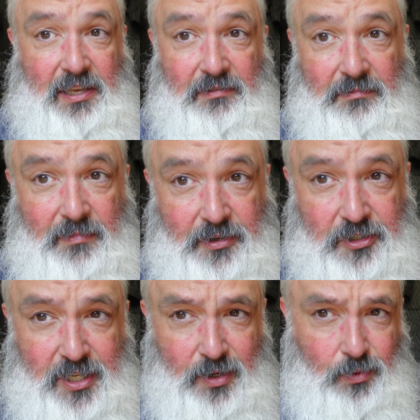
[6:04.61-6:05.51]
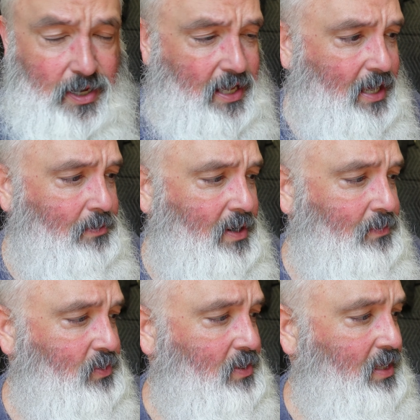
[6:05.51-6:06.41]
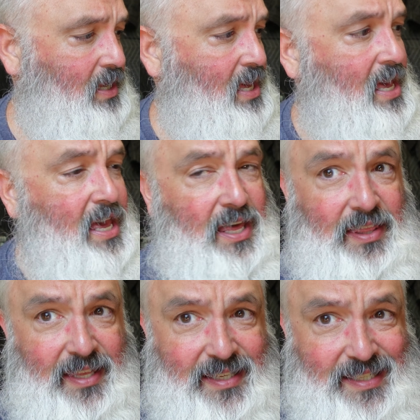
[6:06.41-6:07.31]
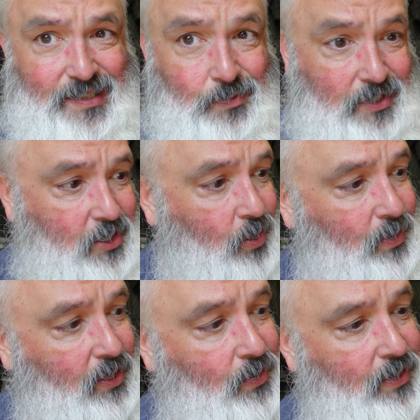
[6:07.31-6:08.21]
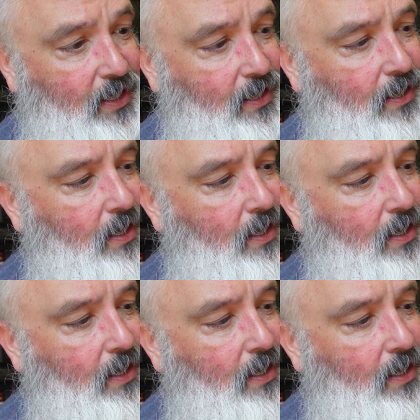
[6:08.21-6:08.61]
I don't understand why I had problems with it. This is what's going on it.